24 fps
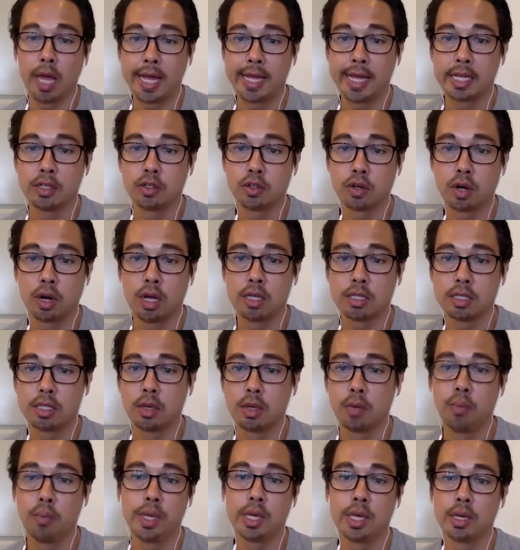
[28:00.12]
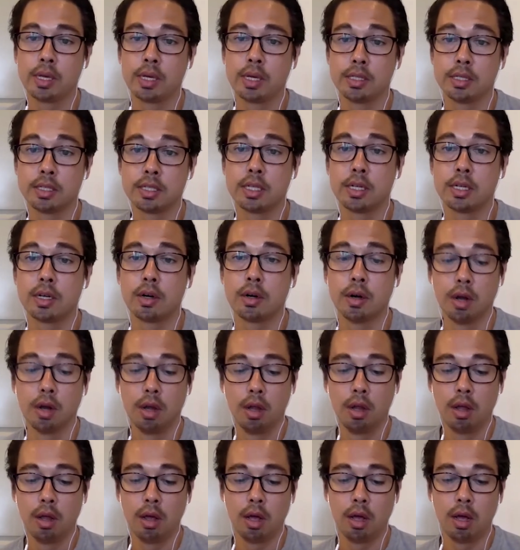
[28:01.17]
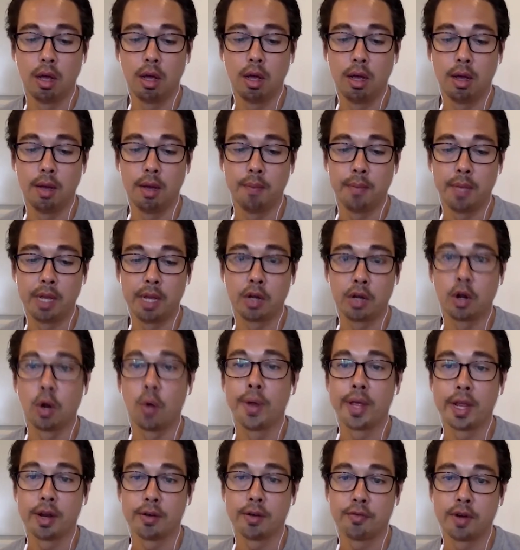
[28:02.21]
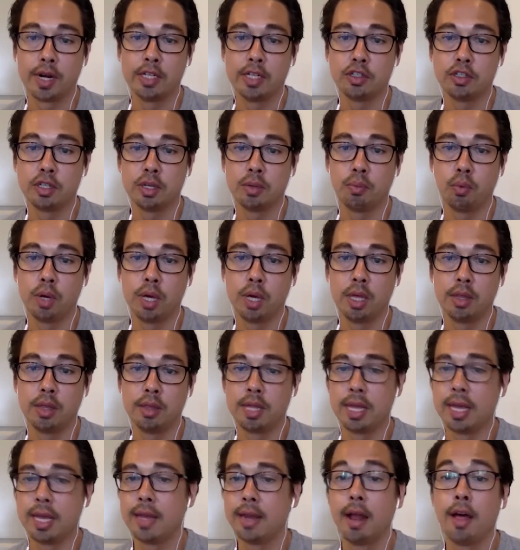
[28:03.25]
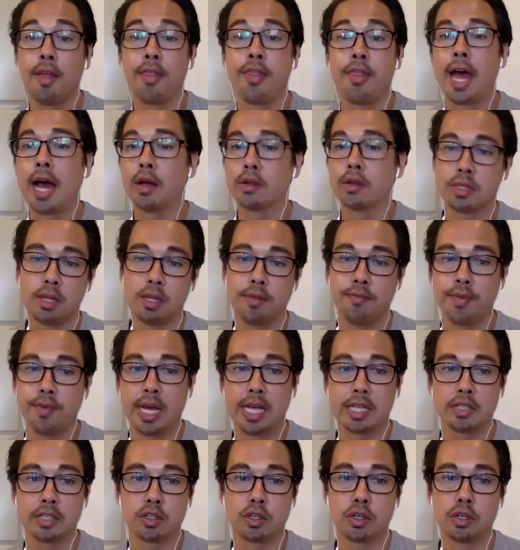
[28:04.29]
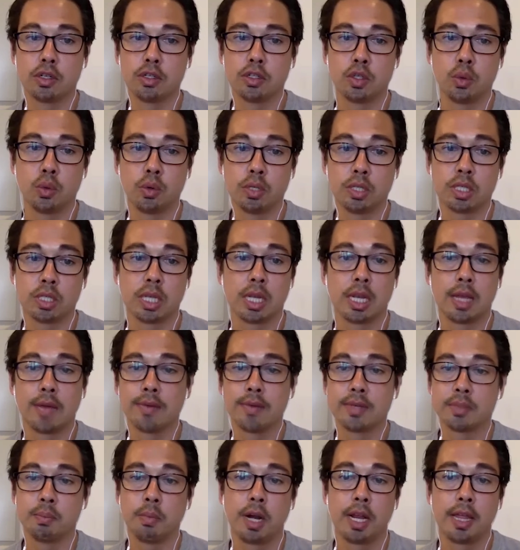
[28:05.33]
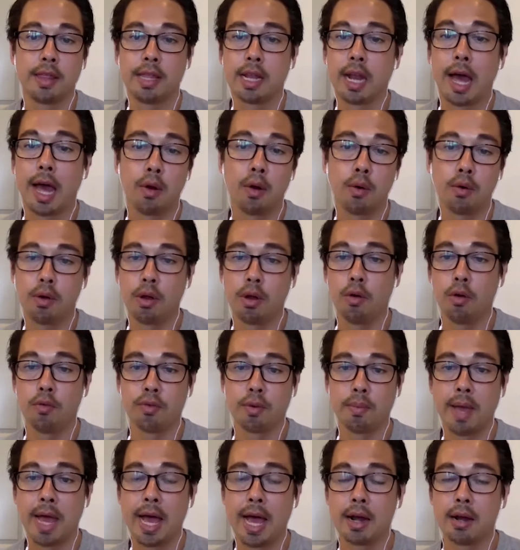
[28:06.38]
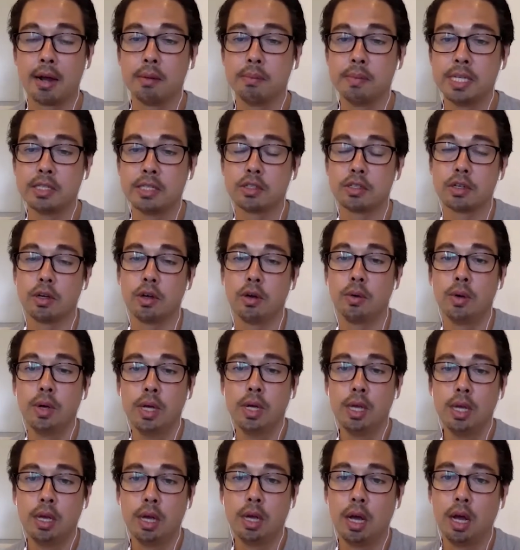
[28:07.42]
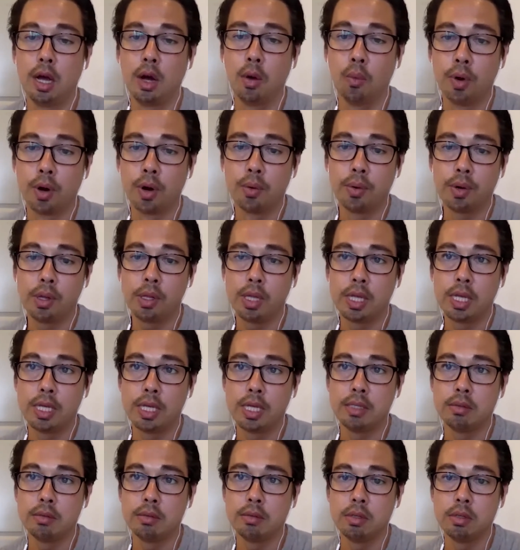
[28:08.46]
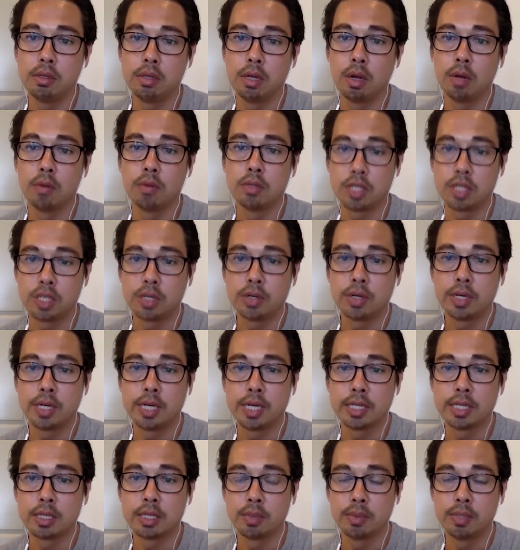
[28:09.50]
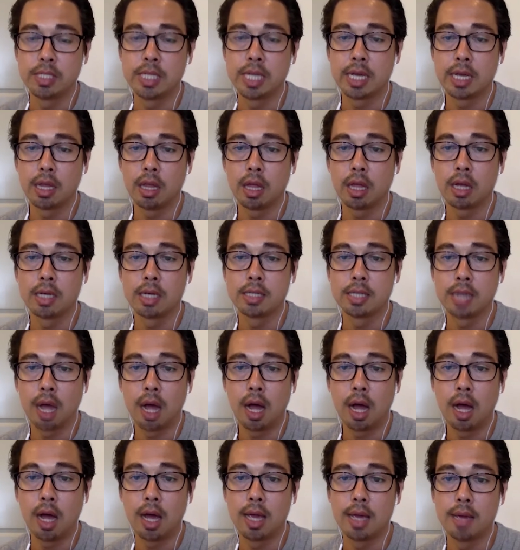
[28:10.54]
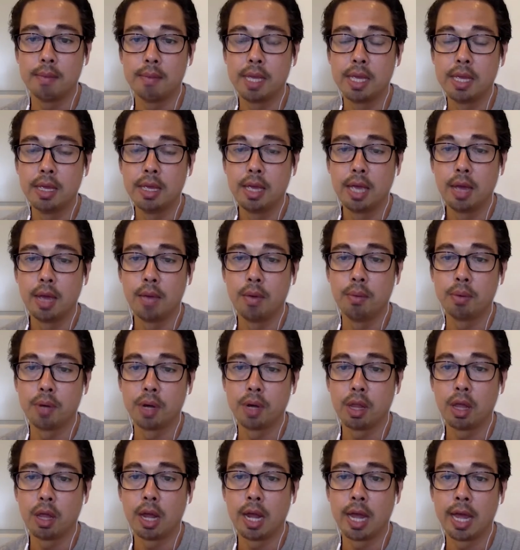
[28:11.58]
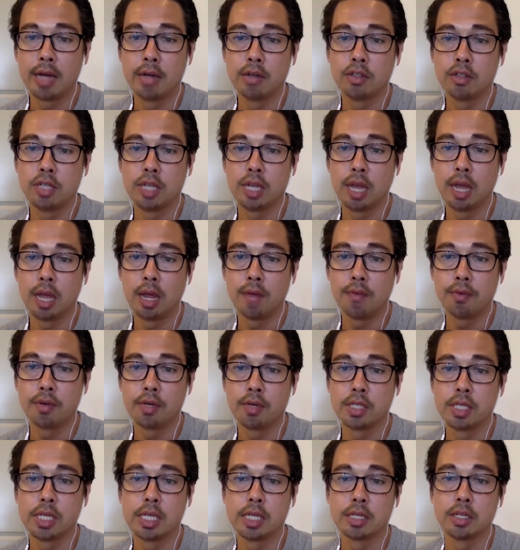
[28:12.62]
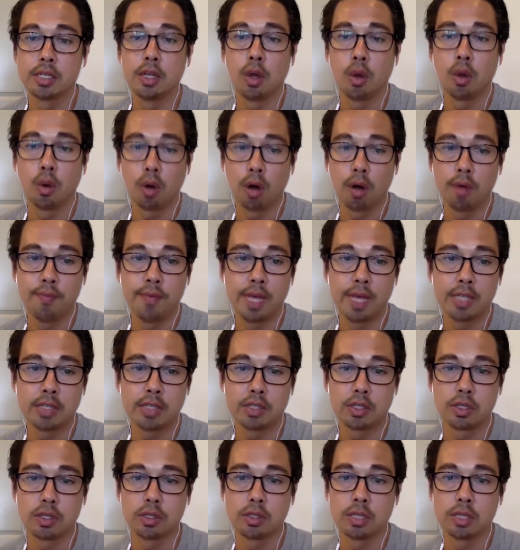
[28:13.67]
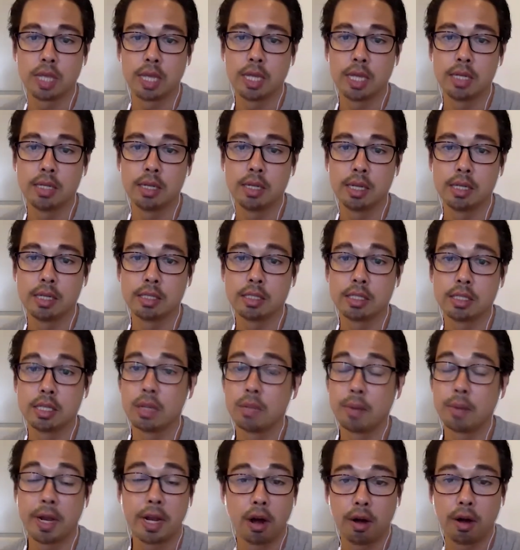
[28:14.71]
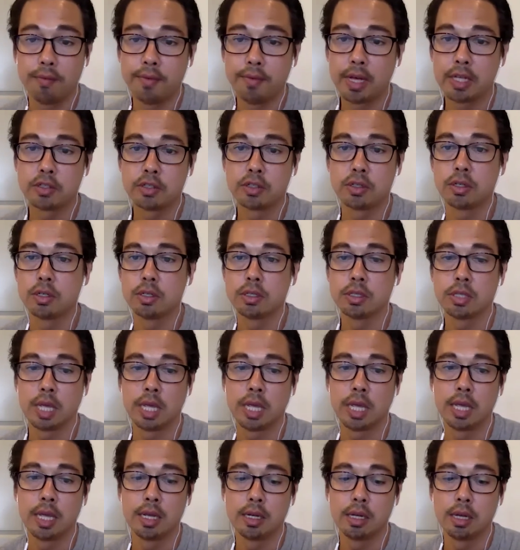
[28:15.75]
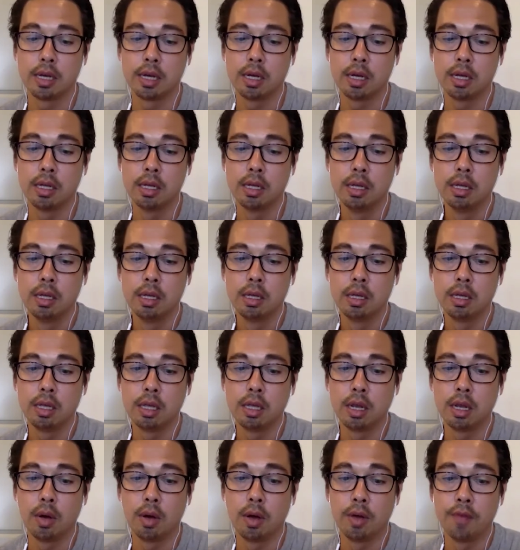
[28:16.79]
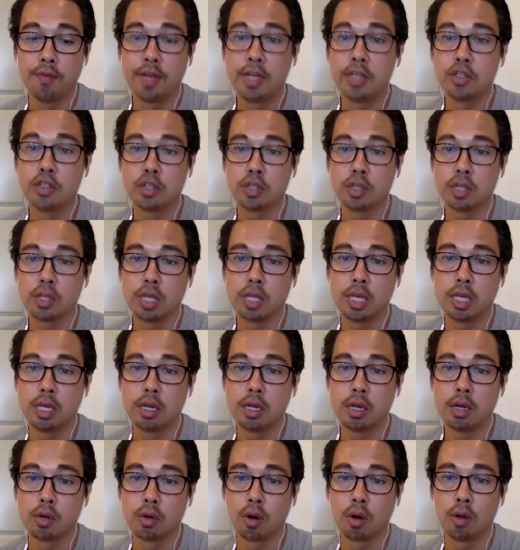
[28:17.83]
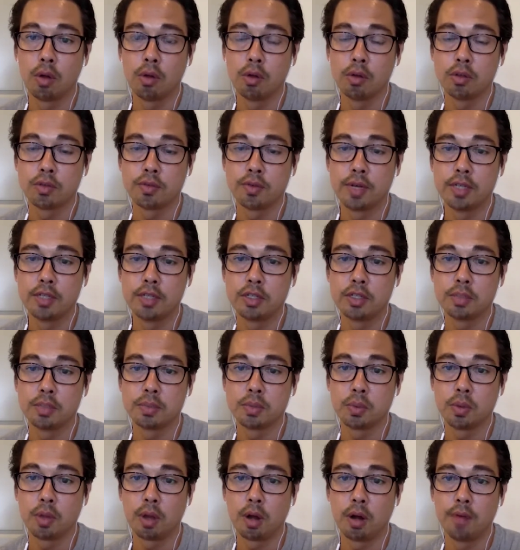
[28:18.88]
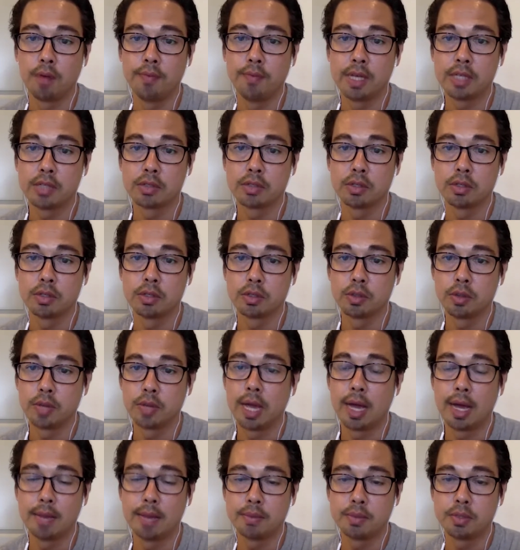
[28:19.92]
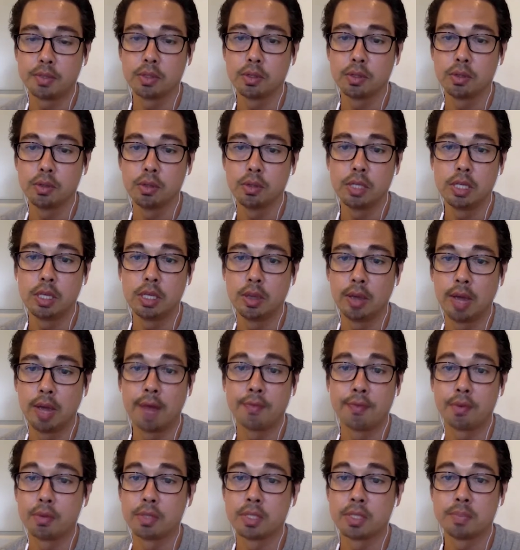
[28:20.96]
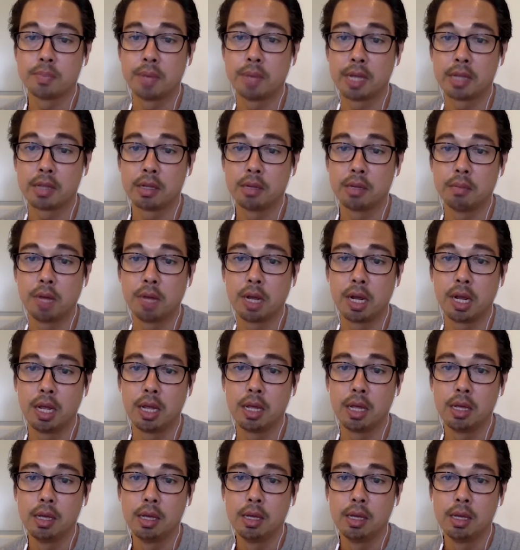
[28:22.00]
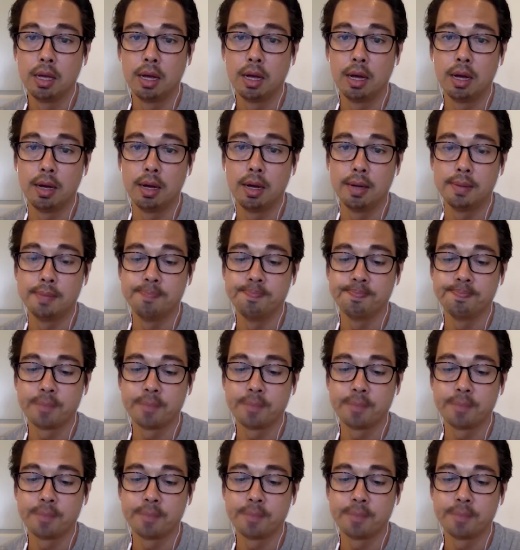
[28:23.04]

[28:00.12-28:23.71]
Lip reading: and trust, that we can consider growing a friendship with, than 1,000 investors who are just going to give us money that I don't know from Adam. And so we're really, serious, and we take a lot of time, and we put a lot of energy and effort to get to know our investors and celebrate our investors, and eventually grow those friendships with our investors. So absolutely, you have to respect their money, and